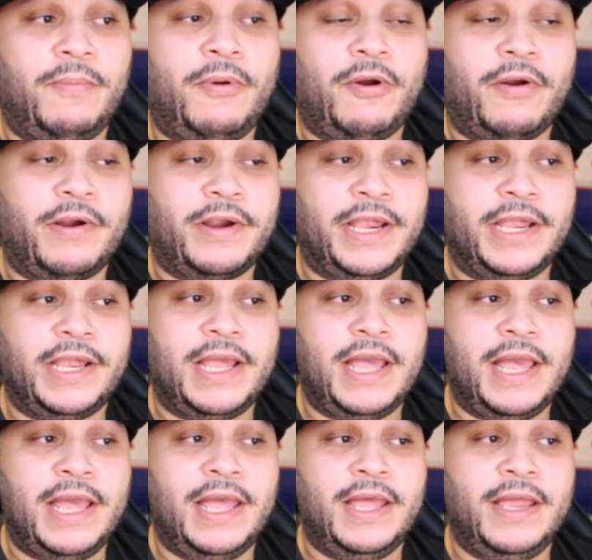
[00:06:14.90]
party,
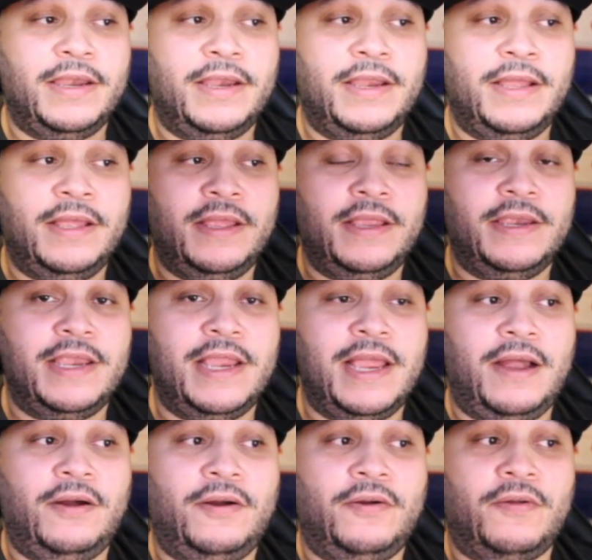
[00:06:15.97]
and
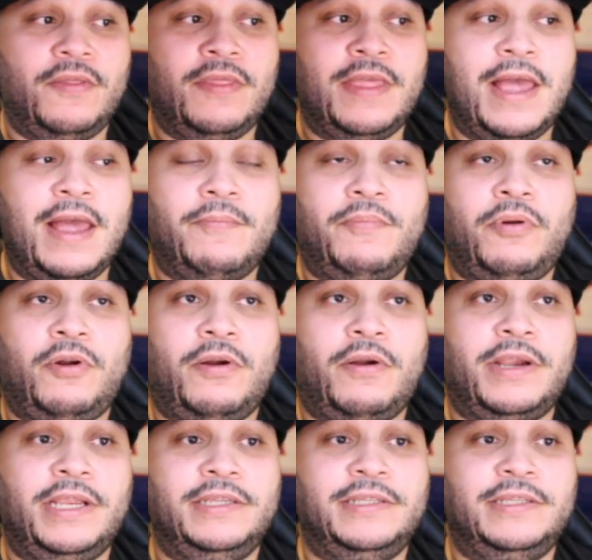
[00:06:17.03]
now that
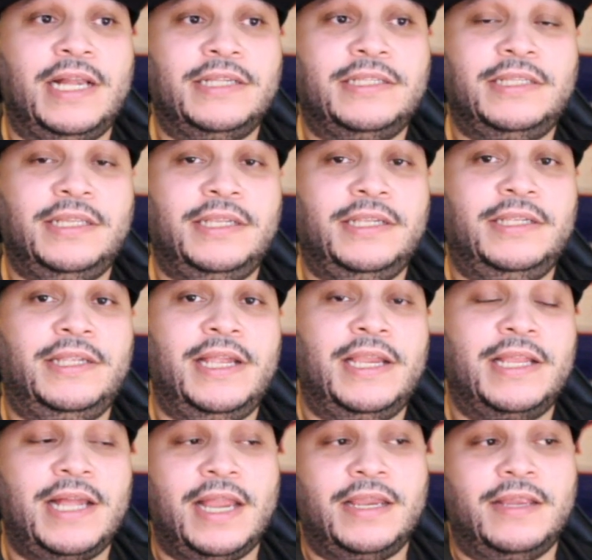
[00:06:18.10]
party is actually
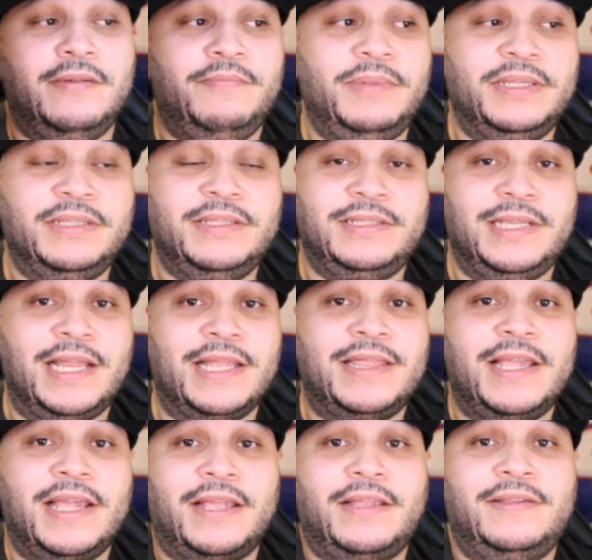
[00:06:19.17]
getting out of the business, and I
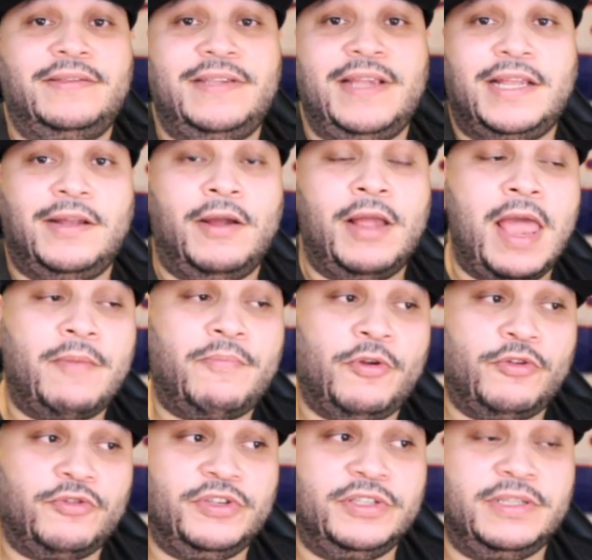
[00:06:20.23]
think Sega had
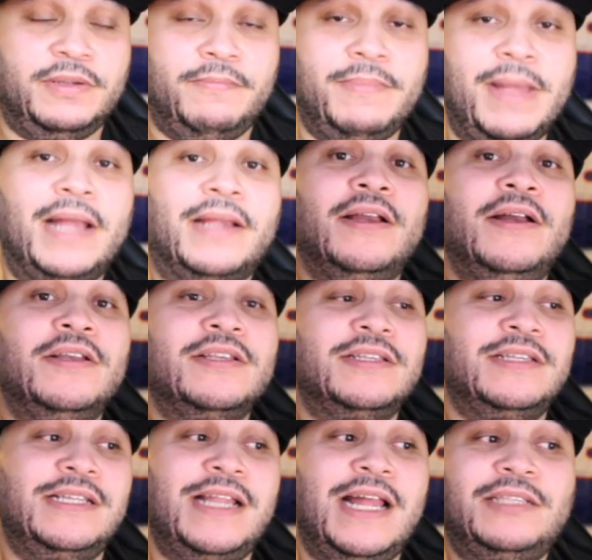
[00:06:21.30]
purchased them back.
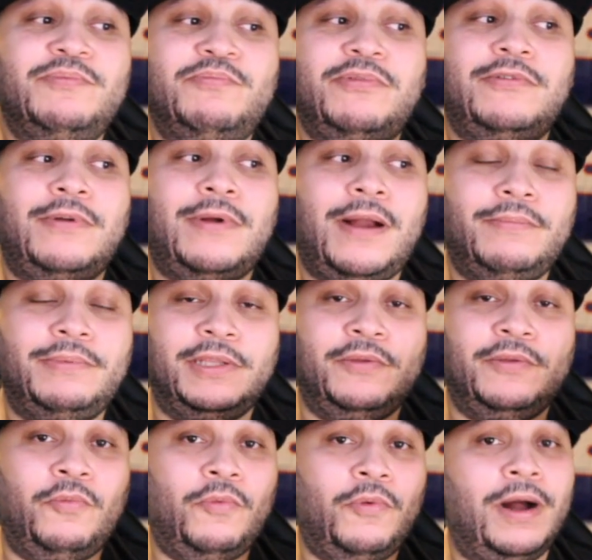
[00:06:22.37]
So that's probably
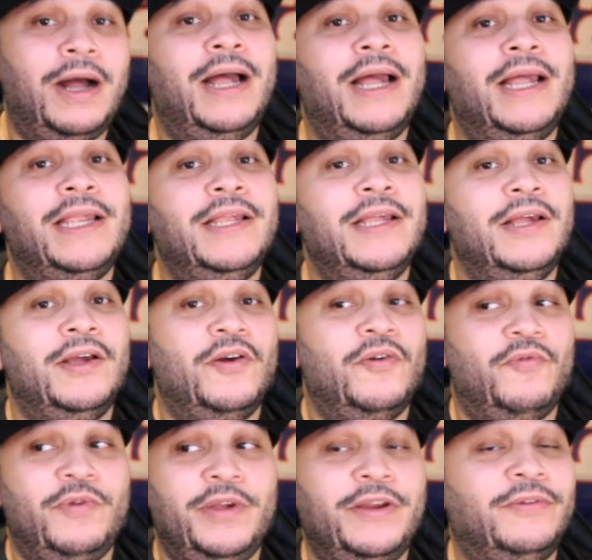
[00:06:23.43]
why
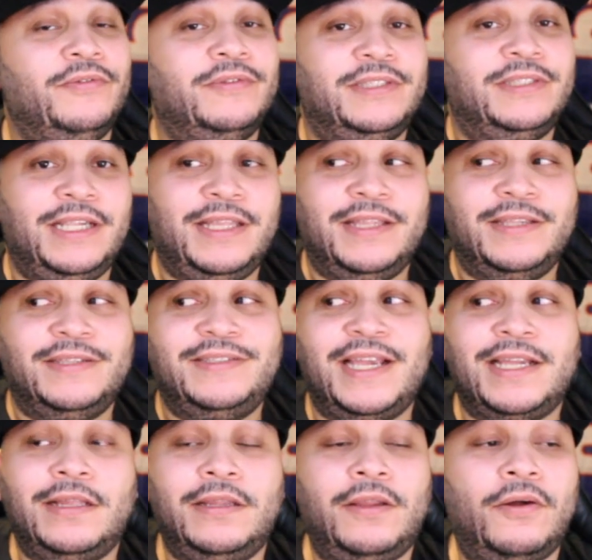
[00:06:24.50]
we don't see the
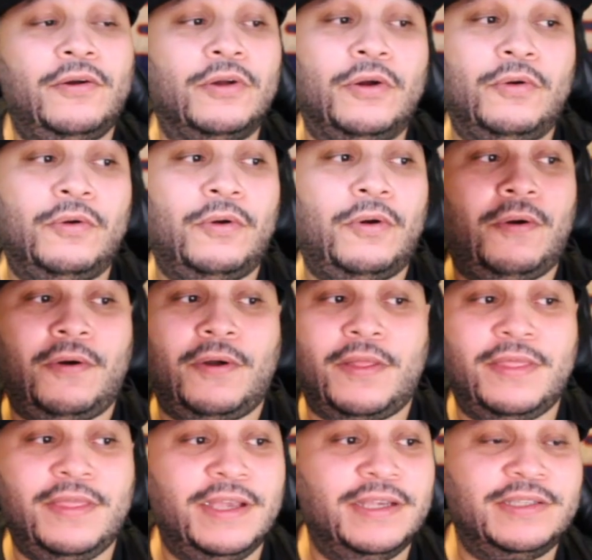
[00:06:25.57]
Sega logo on
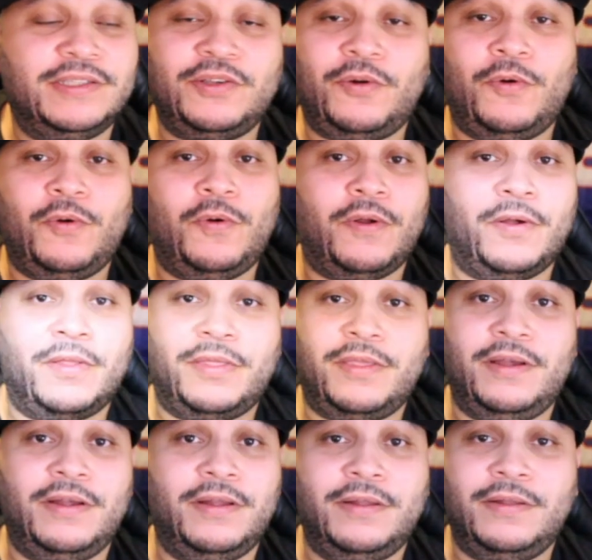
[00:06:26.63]
this or
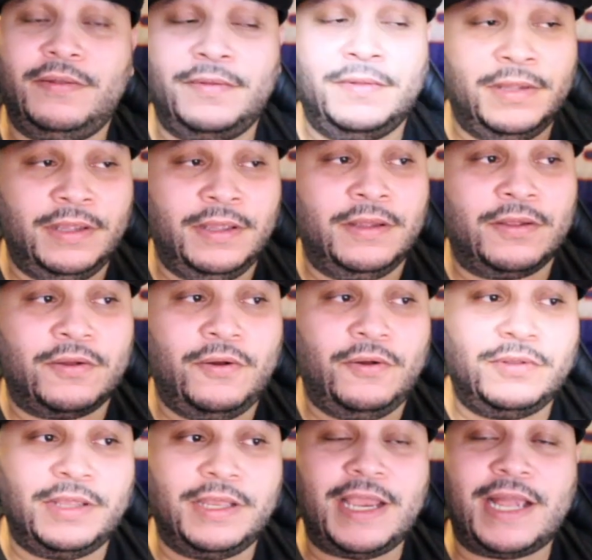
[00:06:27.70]
the
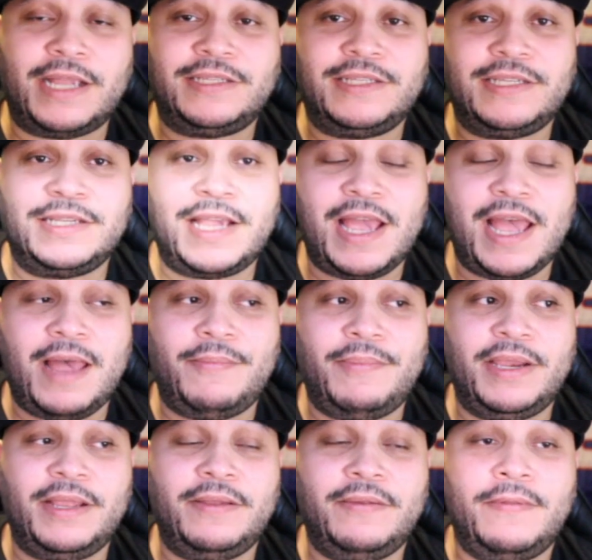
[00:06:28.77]
Golden Axe
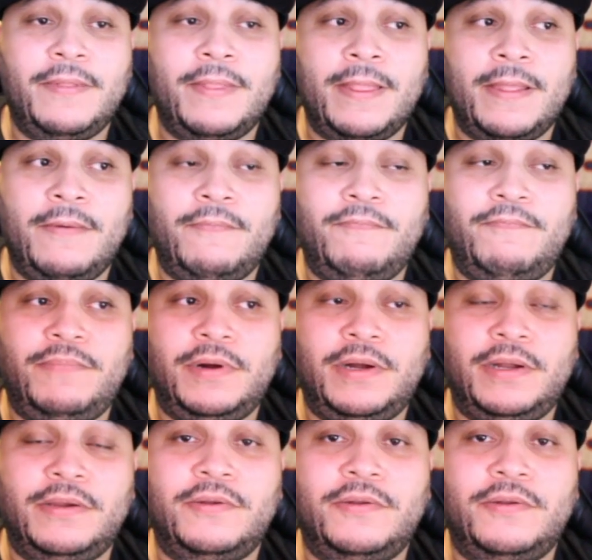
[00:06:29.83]
cabinet, but